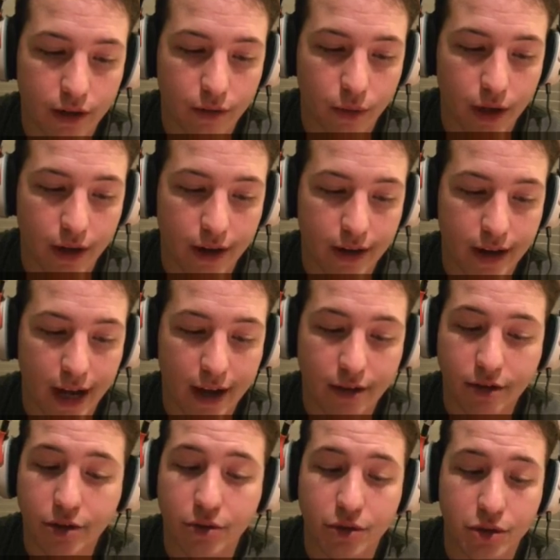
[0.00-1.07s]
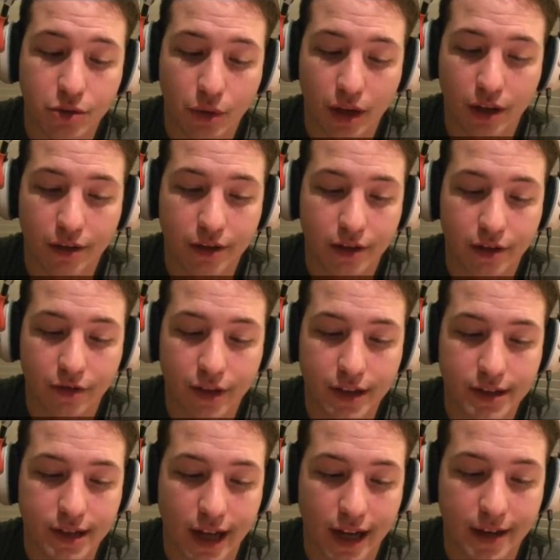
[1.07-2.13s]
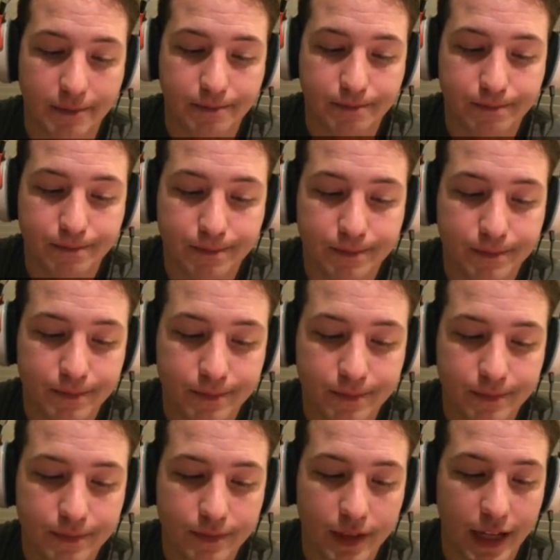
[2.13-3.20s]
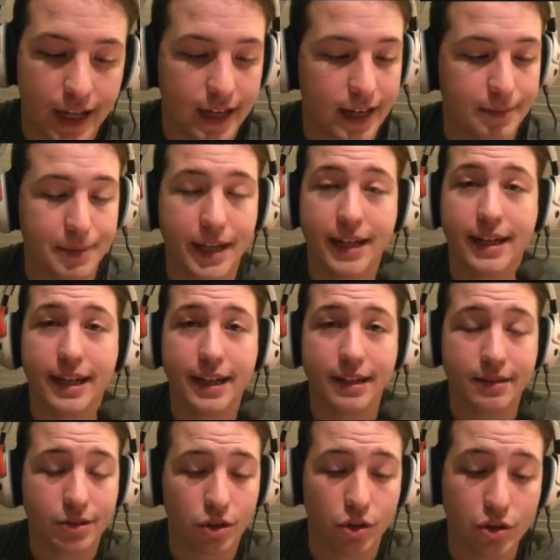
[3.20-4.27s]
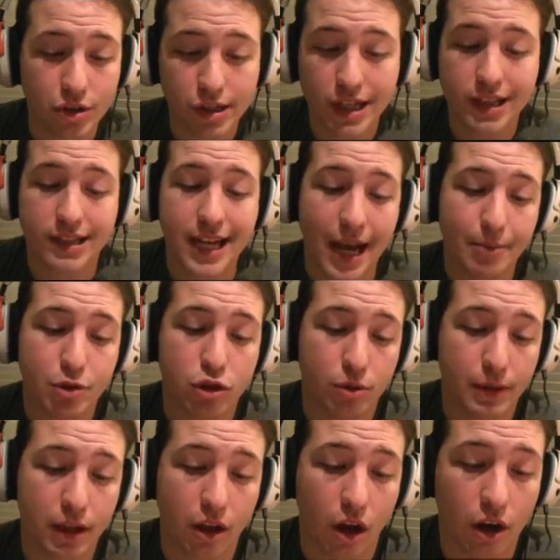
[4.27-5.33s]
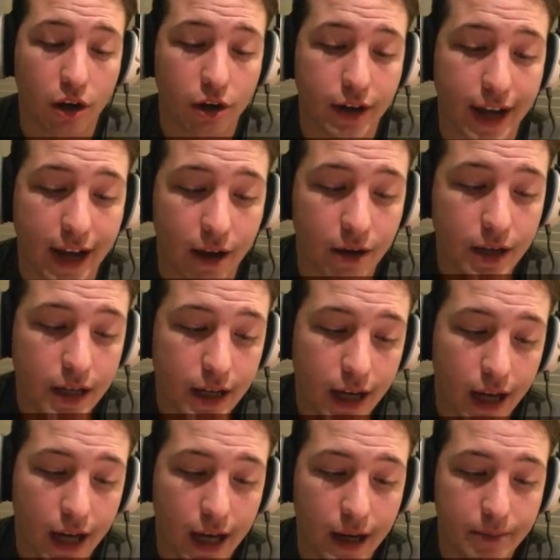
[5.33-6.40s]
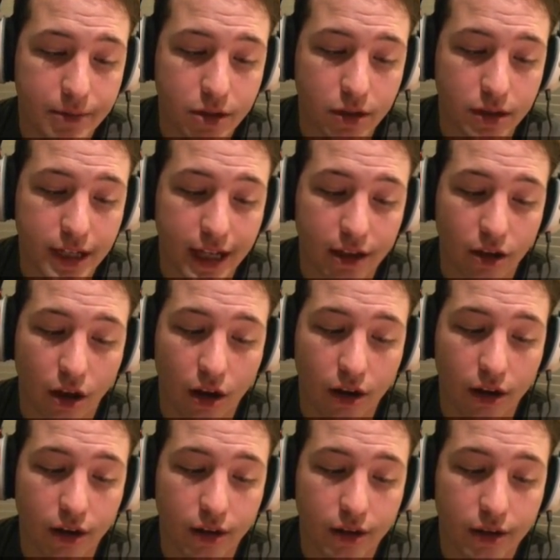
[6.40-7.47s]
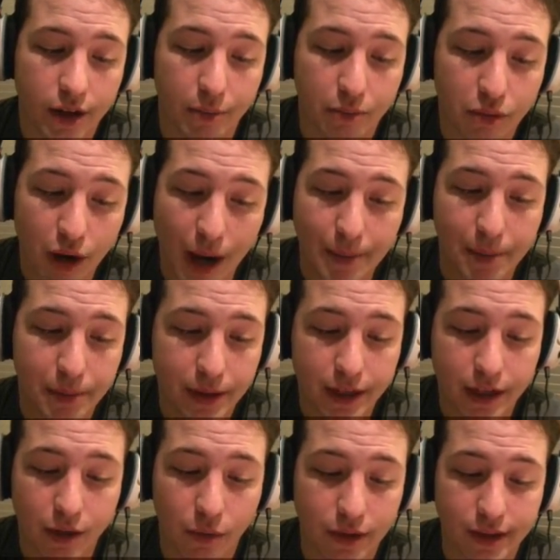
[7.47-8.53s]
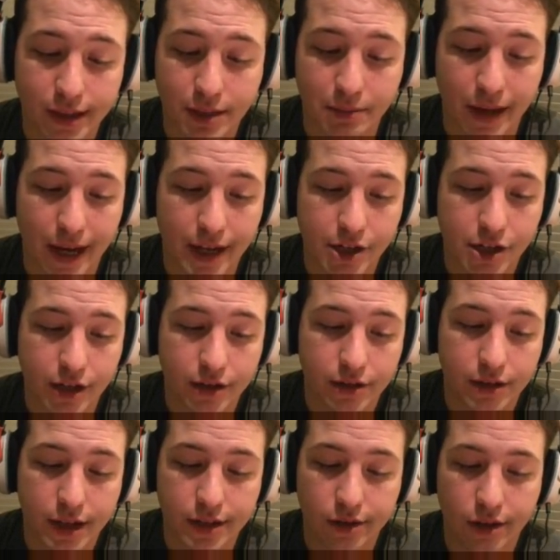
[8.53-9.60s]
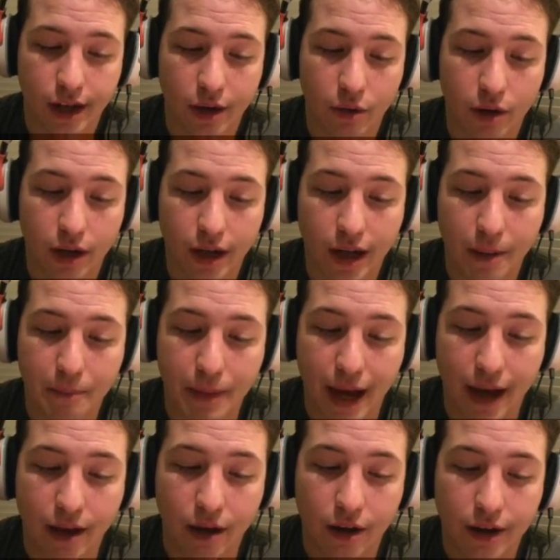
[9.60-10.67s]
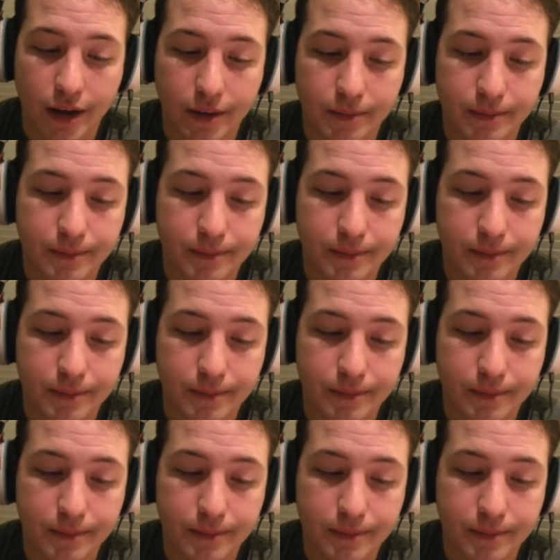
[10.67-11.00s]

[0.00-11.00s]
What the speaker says: are not doing too well on the defense side. And I'm dead again. So you see the timer's a little bit longer now. It's going to take longer. They're probably going to win this match. It doesn't look like we're going to come back on it.